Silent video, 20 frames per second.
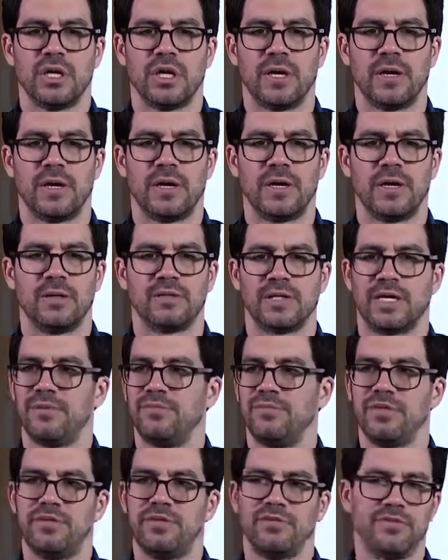
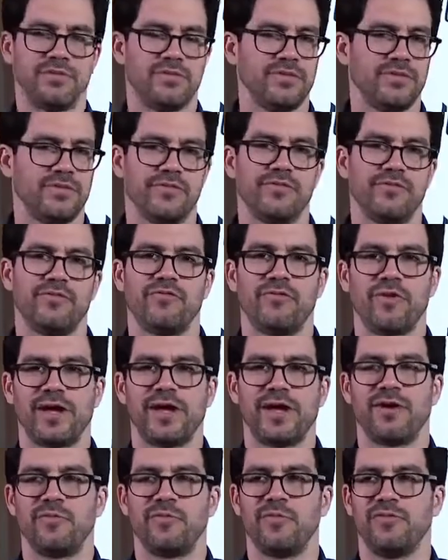I've been
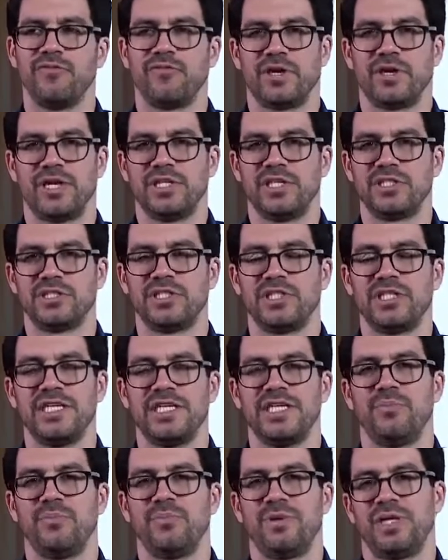
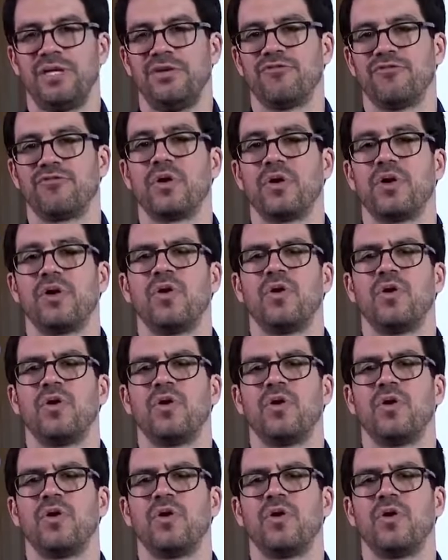financially independent for a